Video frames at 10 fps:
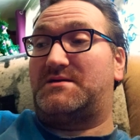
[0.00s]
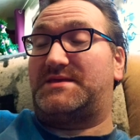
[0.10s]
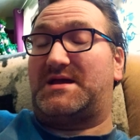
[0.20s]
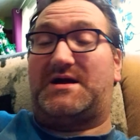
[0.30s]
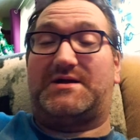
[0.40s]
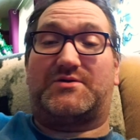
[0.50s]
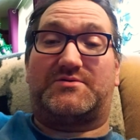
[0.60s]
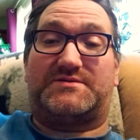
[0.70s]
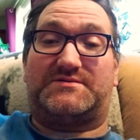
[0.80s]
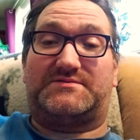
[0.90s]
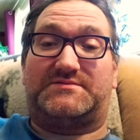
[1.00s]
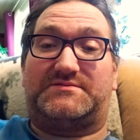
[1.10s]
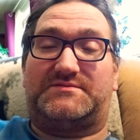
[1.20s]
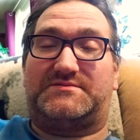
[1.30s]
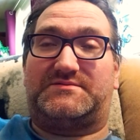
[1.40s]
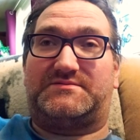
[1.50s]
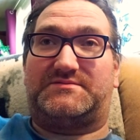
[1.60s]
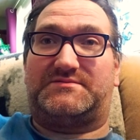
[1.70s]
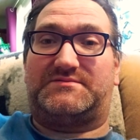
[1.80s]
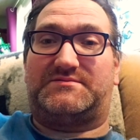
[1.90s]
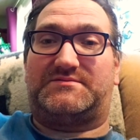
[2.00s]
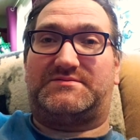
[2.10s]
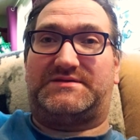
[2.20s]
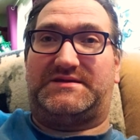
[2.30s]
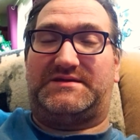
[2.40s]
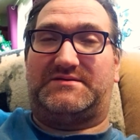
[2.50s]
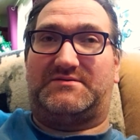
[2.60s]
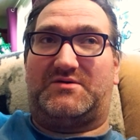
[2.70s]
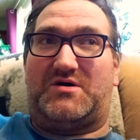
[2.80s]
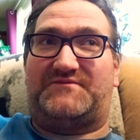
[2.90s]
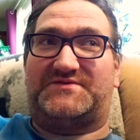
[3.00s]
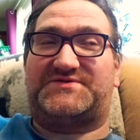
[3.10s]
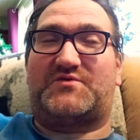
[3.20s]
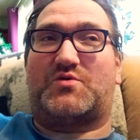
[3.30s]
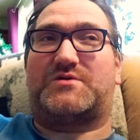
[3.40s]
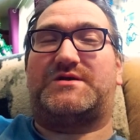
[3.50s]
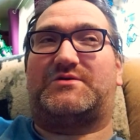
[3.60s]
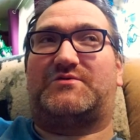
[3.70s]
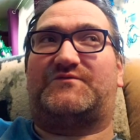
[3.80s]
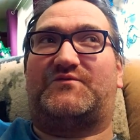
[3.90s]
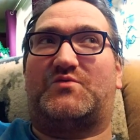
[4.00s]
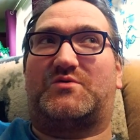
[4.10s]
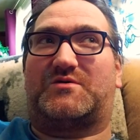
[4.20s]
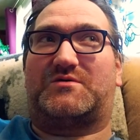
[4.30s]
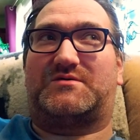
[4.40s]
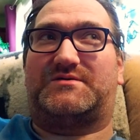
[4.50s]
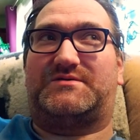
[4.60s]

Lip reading: They hired the offensive coordinator for